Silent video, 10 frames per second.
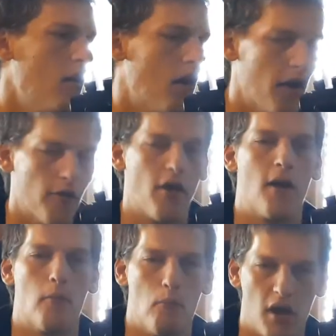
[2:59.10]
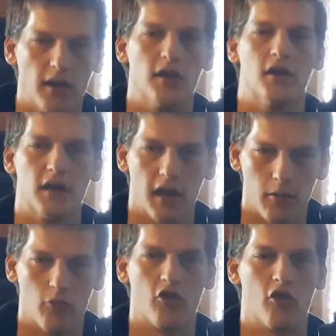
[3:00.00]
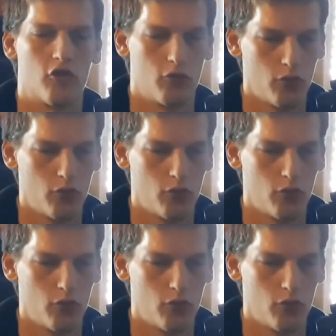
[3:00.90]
I've had many a game session